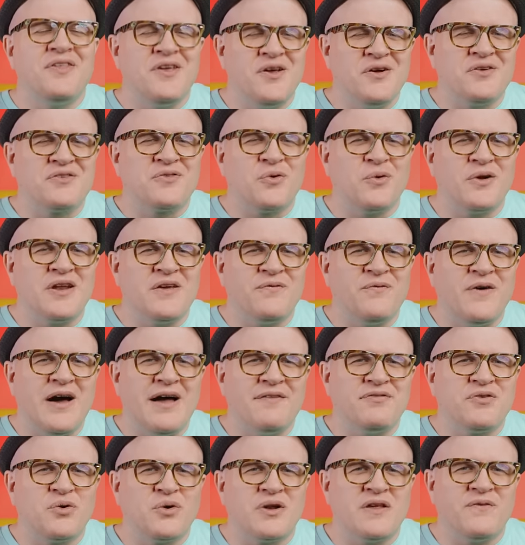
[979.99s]
the Year
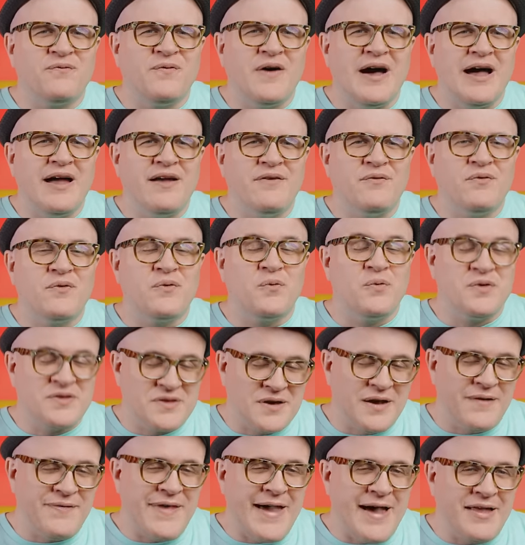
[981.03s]
twenty-five twenty-five was
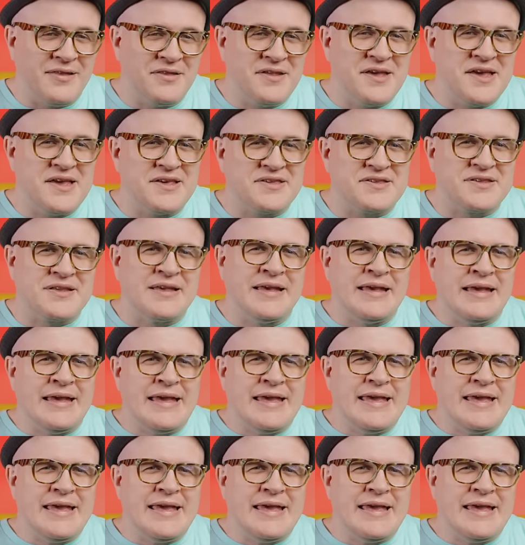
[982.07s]
on that list.